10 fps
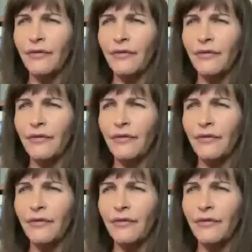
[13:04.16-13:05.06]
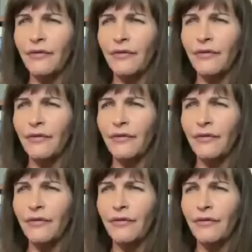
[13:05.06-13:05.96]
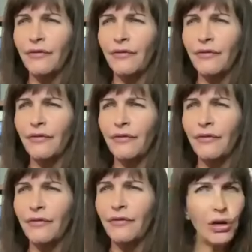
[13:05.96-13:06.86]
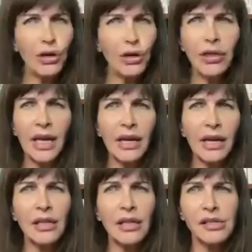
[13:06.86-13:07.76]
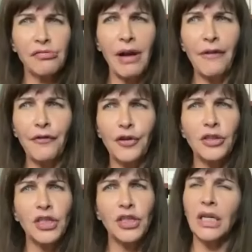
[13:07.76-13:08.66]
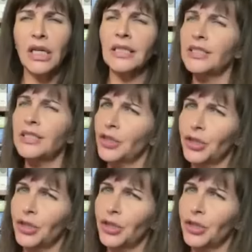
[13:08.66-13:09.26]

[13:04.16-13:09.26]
in tents and they're open to elements and they need immediate food.